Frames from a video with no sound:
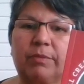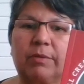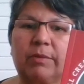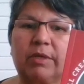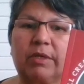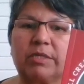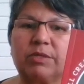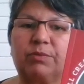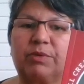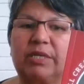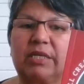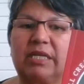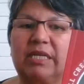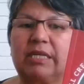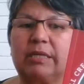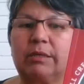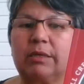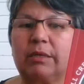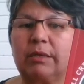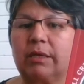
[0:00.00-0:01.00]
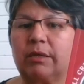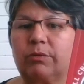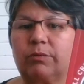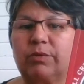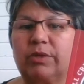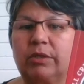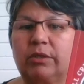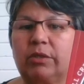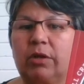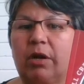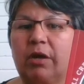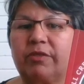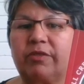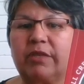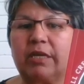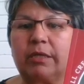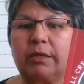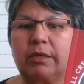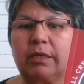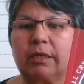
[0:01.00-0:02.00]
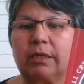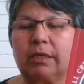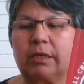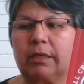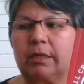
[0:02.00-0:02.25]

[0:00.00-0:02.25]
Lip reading: because we need real authenticity